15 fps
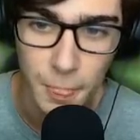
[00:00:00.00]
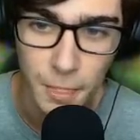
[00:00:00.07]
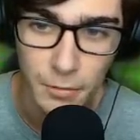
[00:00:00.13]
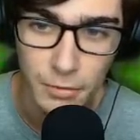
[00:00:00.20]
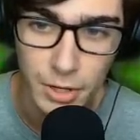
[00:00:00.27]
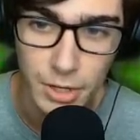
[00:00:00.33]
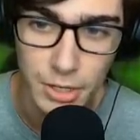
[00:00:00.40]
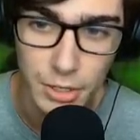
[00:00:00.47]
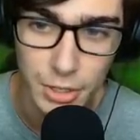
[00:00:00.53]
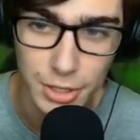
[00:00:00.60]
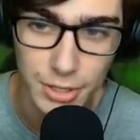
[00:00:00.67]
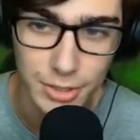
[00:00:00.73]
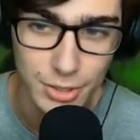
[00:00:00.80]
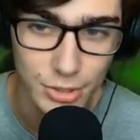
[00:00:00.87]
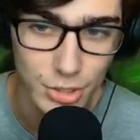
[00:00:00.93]
Very good,
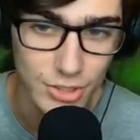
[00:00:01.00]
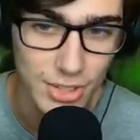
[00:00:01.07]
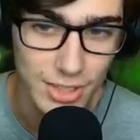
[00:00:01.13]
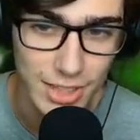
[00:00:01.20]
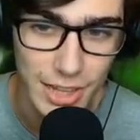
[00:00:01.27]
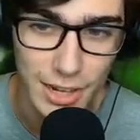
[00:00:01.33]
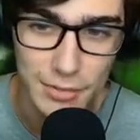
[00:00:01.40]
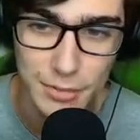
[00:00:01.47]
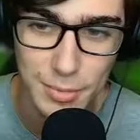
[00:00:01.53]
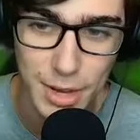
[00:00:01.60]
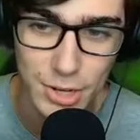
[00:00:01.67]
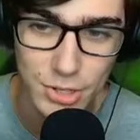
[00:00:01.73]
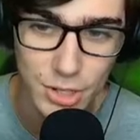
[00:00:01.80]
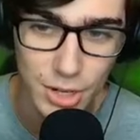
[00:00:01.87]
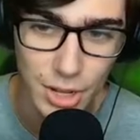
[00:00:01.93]
just like that
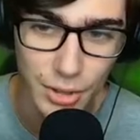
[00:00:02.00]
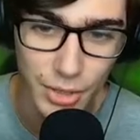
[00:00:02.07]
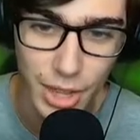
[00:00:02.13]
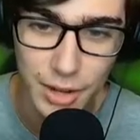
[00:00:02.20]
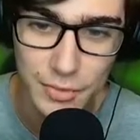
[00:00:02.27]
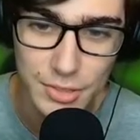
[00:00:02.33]
Smash. A lot of